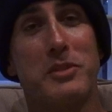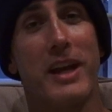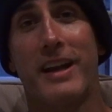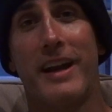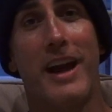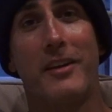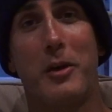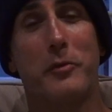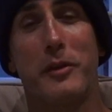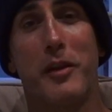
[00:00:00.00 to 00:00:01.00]
checking it out, and
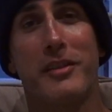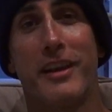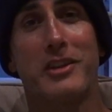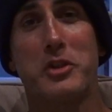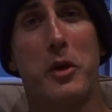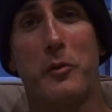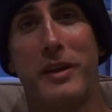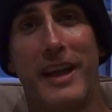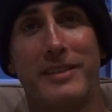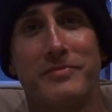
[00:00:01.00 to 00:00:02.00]
hopefully I'll see you at a showing one
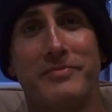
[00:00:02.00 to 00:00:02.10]
day.